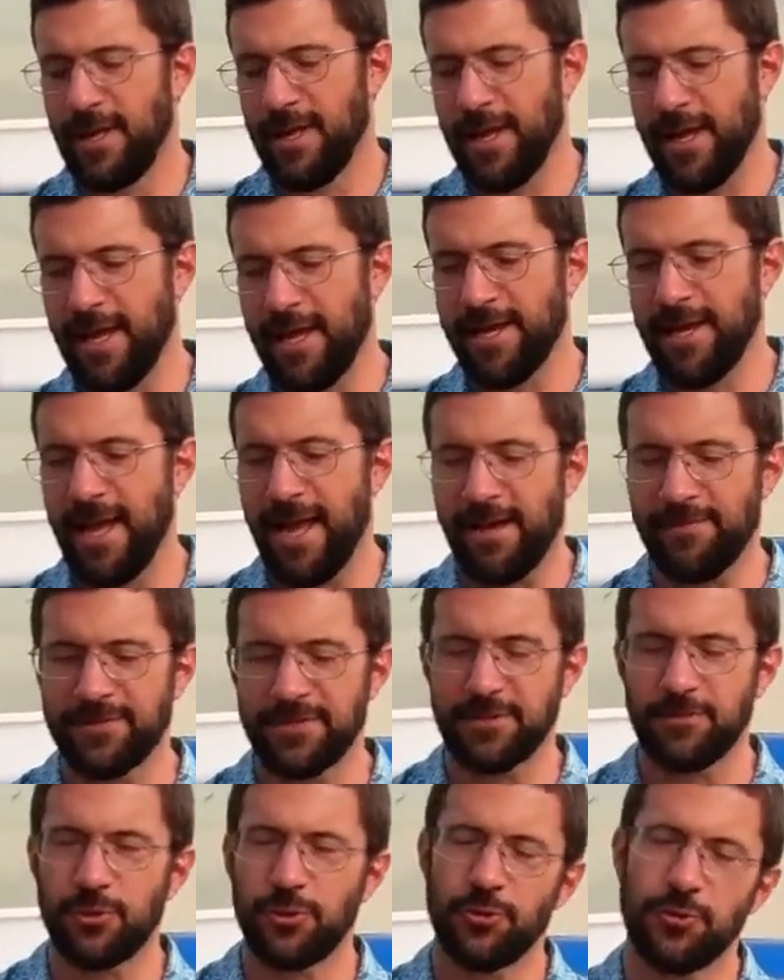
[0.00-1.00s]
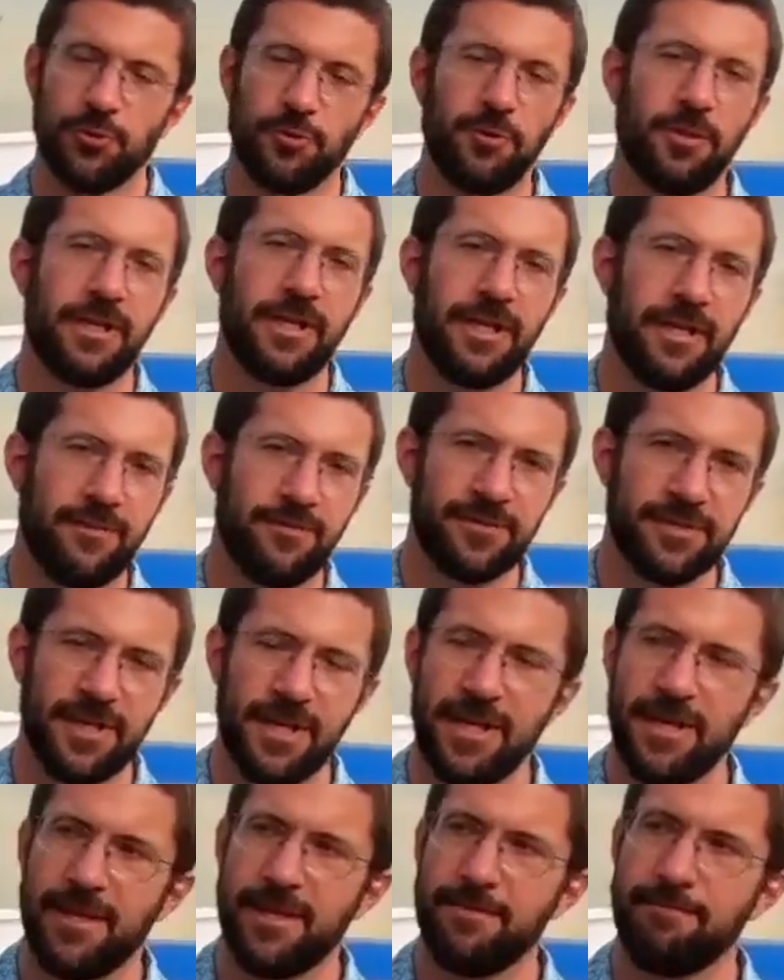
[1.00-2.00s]
and have some true leaves
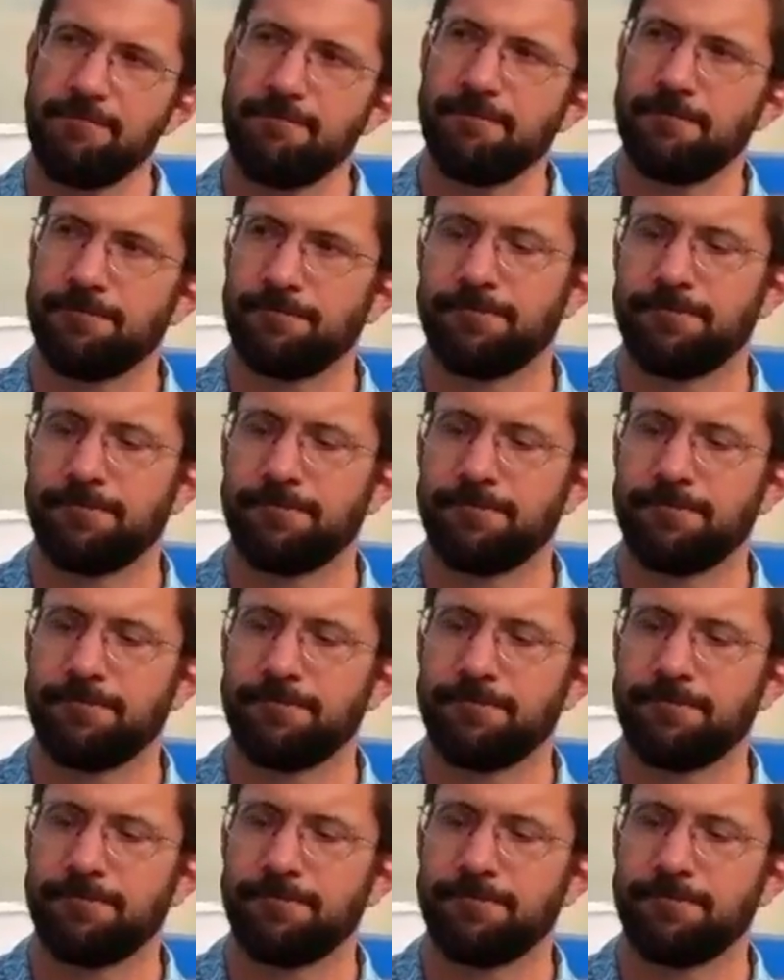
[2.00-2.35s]
on them.